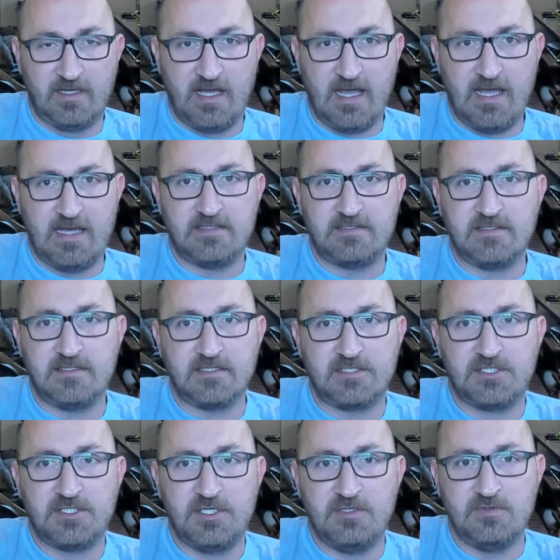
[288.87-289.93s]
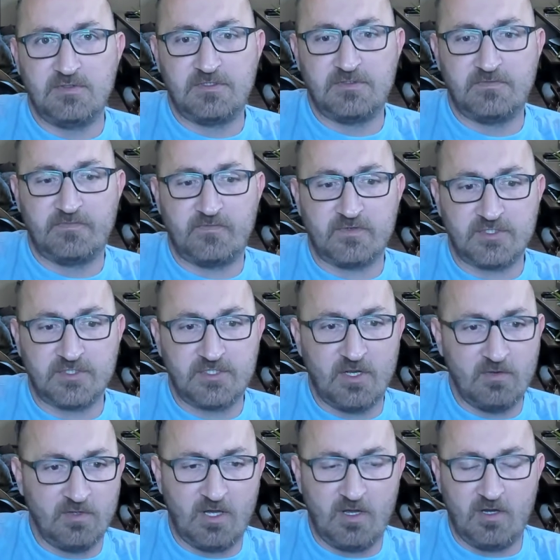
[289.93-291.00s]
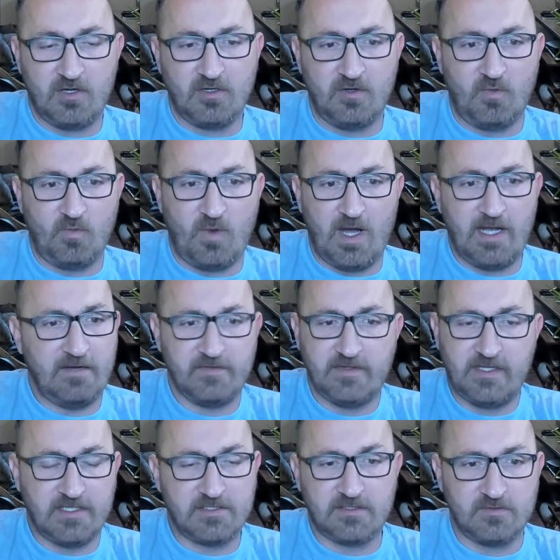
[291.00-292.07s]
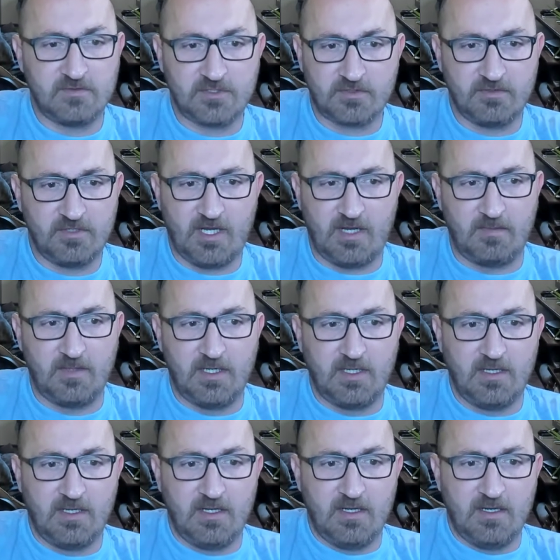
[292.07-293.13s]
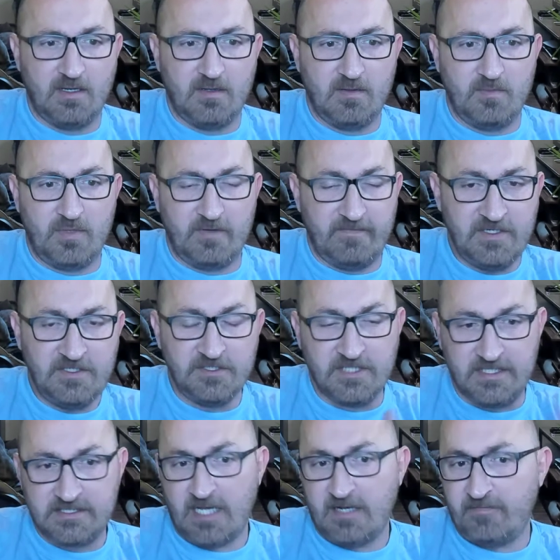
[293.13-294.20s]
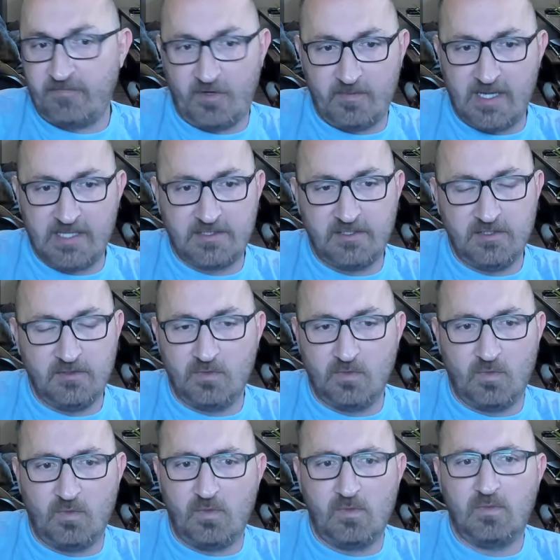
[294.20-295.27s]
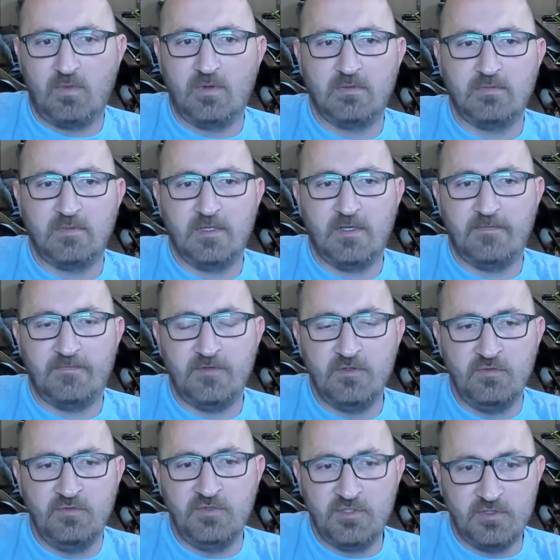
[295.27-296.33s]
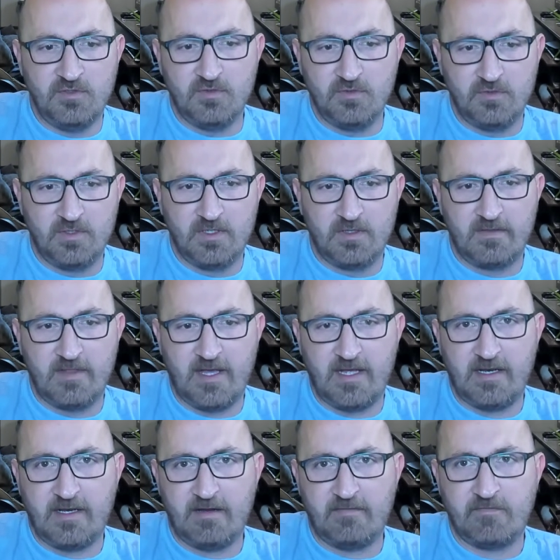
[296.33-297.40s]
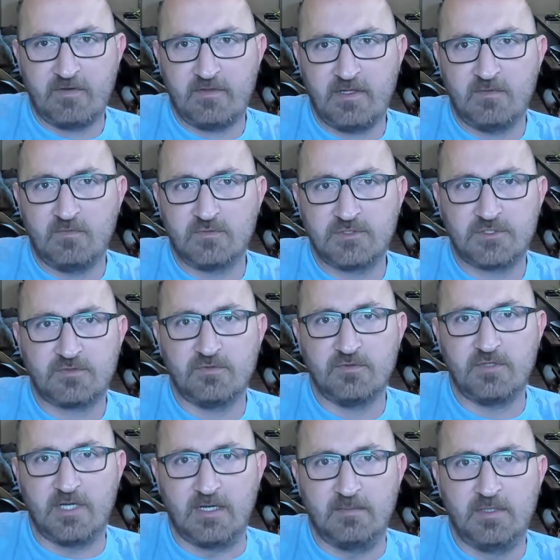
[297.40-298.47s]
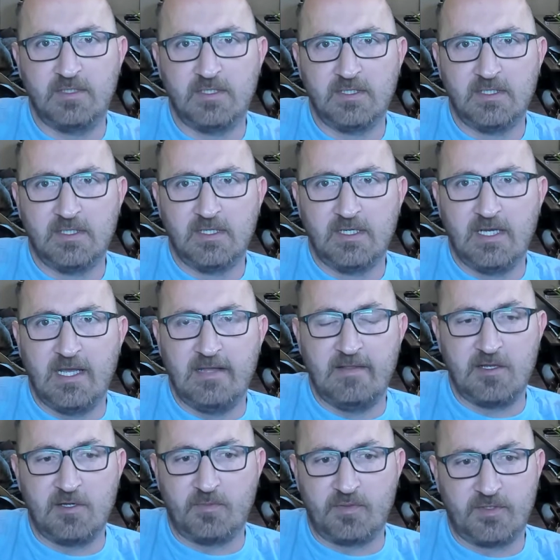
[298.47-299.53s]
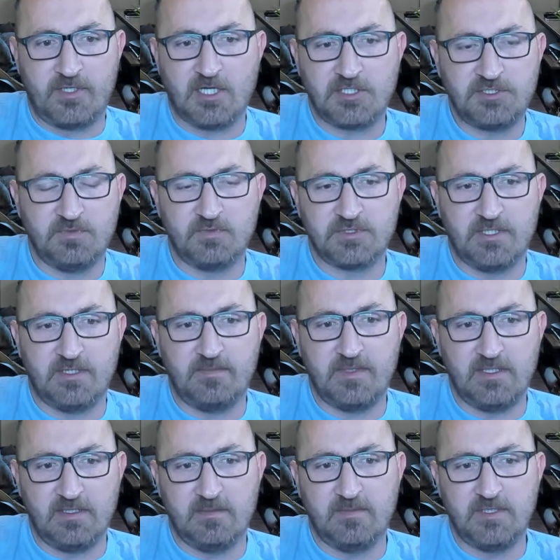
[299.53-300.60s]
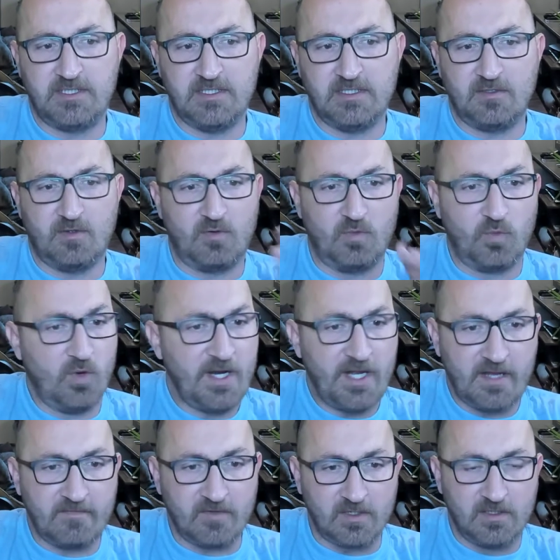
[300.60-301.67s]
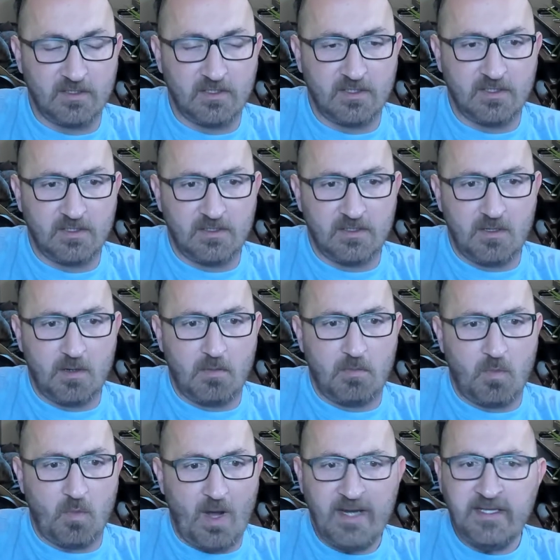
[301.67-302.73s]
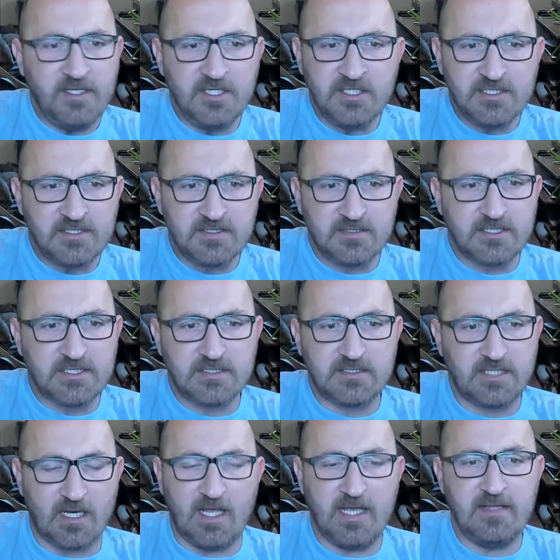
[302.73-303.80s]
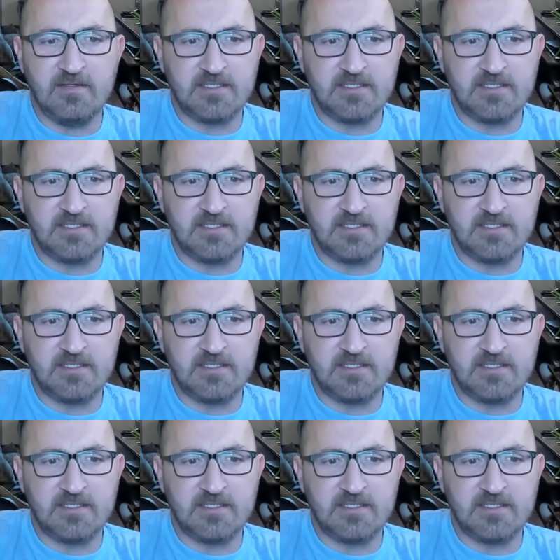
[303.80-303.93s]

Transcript: as an excuse for so long on why everything's so screwed up. But eventually it's got to fall back to you. Well, well, if you knew that everything was screwed up and that your production was going to be limited or whatever, why don't you just delay the